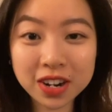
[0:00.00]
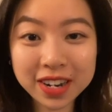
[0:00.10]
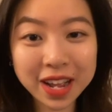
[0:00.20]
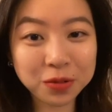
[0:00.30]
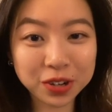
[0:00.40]

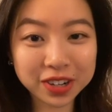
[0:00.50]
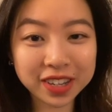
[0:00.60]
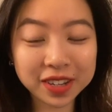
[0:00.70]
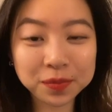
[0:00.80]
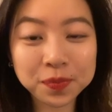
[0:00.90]

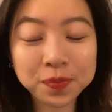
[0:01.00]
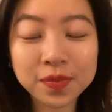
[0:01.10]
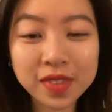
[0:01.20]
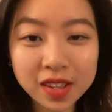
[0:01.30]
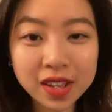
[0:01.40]
networking.
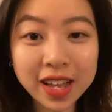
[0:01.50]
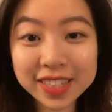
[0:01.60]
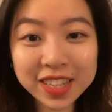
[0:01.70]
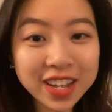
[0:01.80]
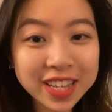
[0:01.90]

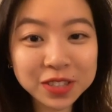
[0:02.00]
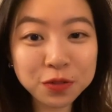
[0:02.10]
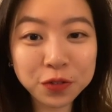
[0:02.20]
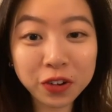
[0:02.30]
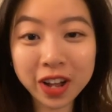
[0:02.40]
As long as you
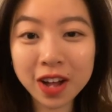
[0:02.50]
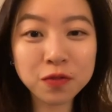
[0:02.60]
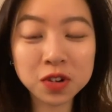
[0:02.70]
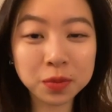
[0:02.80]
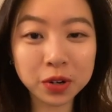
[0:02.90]
feel
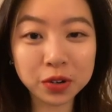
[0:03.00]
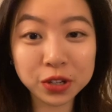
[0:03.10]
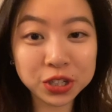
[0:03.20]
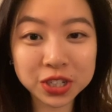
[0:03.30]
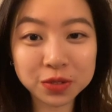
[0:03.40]
comfortable,
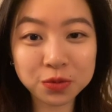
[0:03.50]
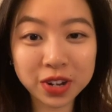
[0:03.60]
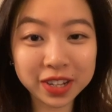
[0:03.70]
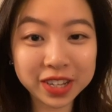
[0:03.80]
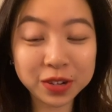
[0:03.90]
you should
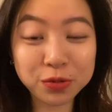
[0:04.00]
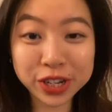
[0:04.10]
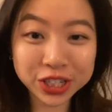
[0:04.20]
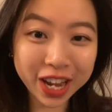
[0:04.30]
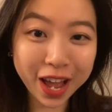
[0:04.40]
really
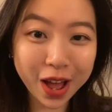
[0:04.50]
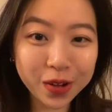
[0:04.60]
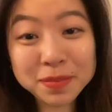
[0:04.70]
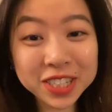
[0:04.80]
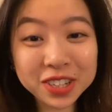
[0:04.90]
reach
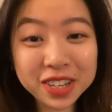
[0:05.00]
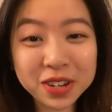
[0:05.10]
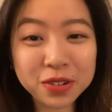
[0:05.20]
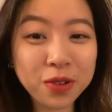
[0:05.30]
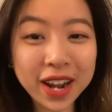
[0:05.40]
out. Especially
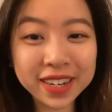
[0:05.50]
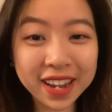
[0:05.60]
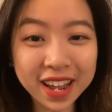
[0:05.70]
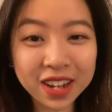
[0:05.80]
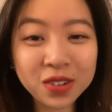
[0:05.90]
right
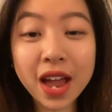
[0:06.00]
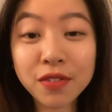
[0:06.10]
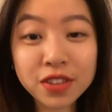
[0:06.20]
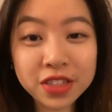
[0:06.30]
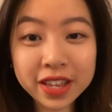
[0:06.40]
now,
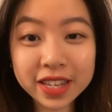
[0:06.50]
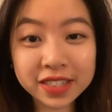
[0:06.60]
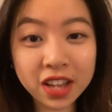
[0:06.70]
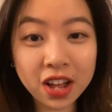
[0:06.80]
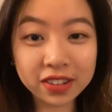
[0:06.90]
everything
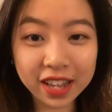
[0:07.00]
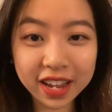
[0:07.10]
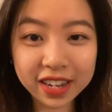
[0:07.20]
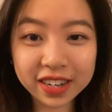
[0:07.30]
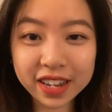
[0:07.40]
is
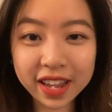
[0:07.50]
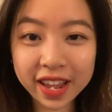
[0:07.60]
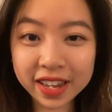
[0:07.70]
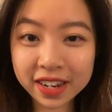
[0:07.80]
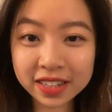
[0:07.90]
online
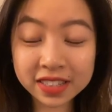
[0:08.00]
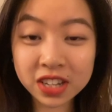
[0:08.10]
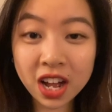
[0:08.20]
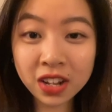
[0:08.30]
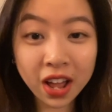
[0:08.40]
and it's
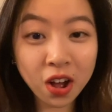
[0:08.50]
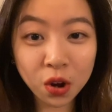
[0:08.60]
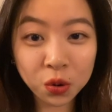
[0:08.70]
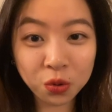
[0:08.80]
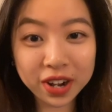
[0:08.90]
not
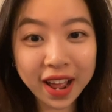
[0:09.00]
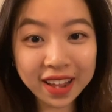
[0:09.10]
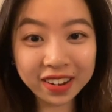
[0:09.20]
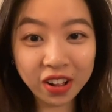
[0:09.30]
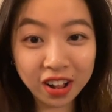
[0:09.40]
awkward
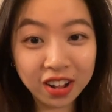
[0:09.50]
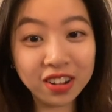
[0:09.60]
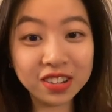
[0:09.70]
at all.